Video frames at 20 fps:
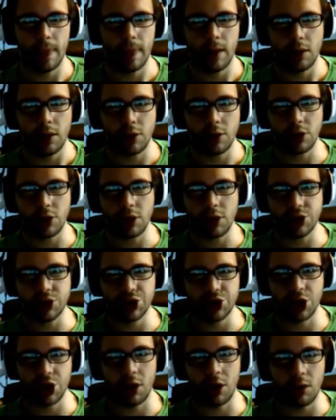Good luck
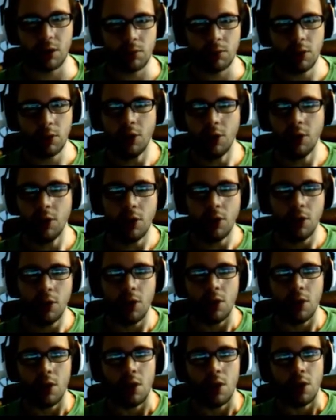charm.
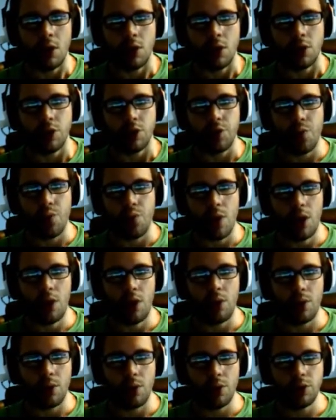You
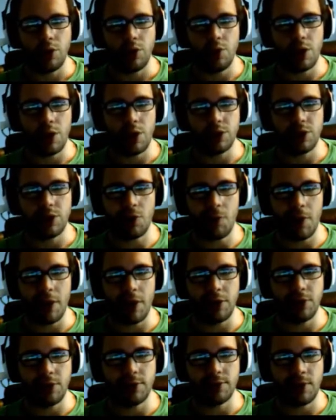want you want the
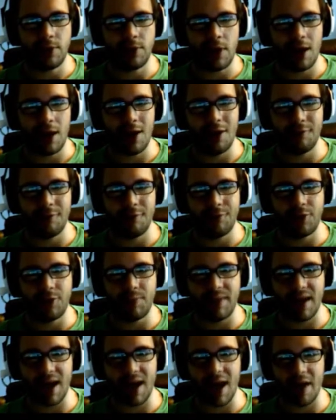one you love to be
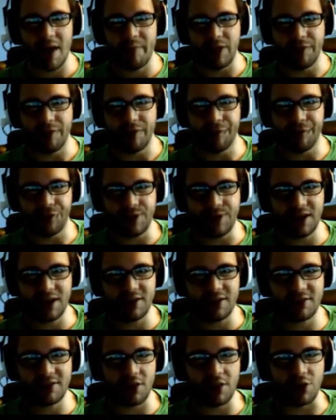happy. For
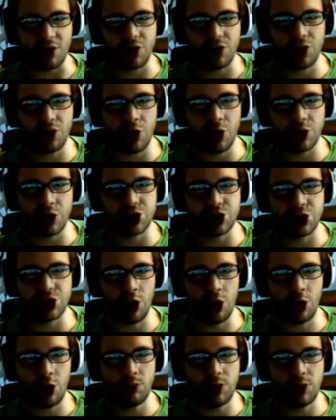this, a good luck
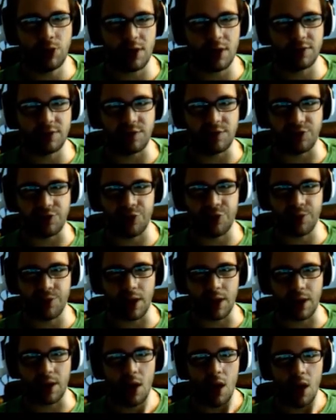charm does the
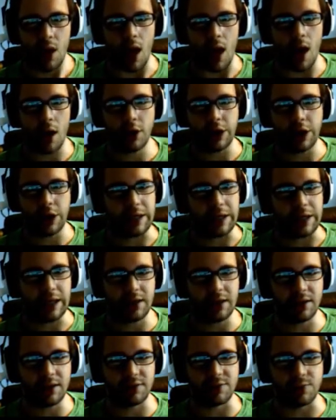trick. All you need
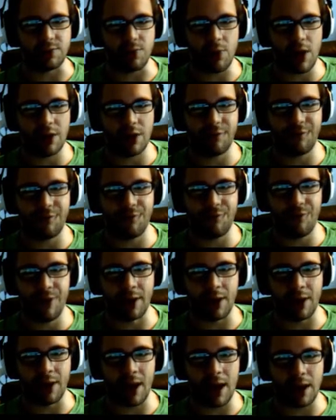is one
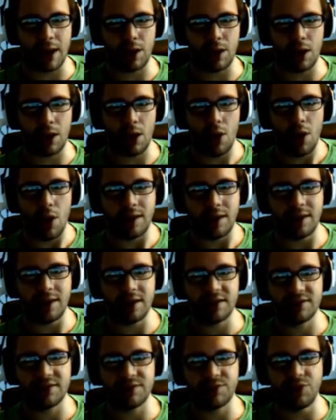thing, and
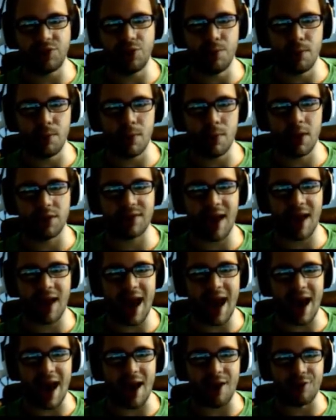this you must
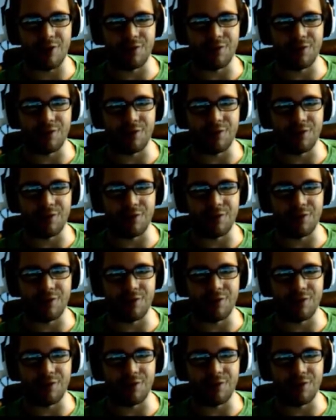have.